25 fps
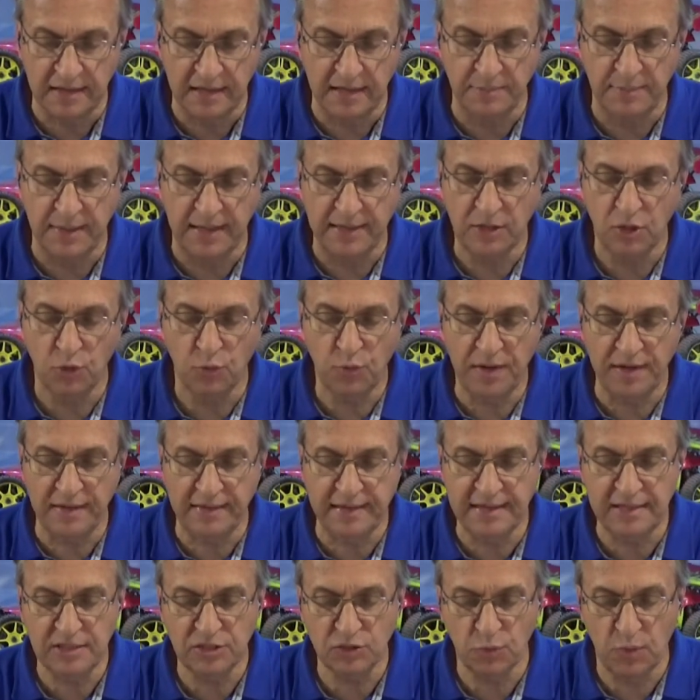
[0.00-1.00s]
And by the way,
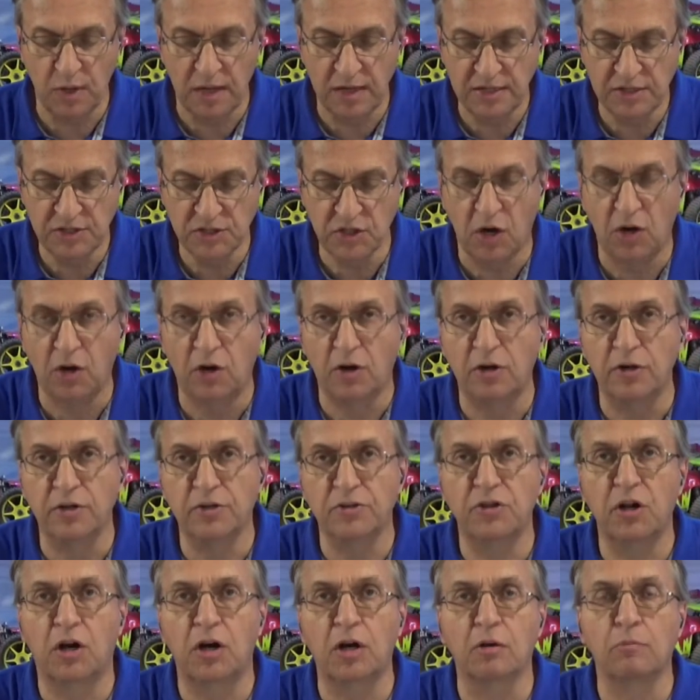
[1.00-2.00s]
these ones are
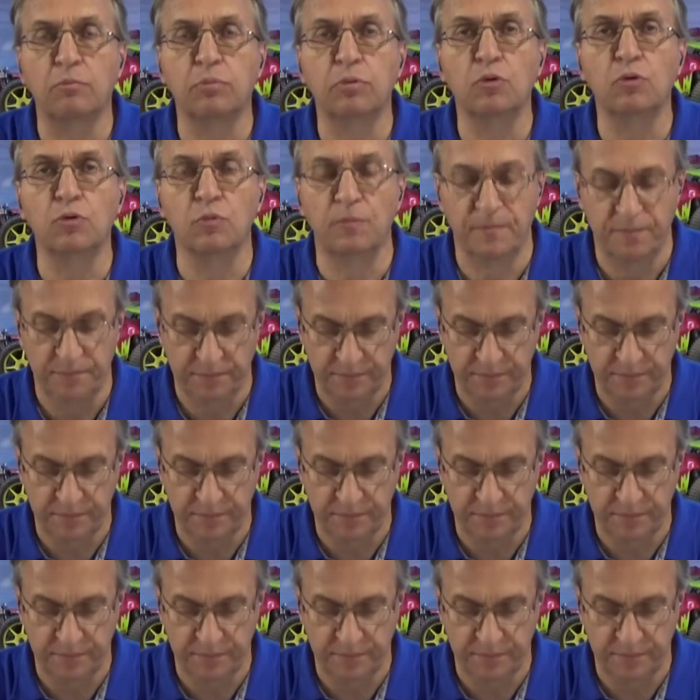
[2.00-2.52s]
dark blue.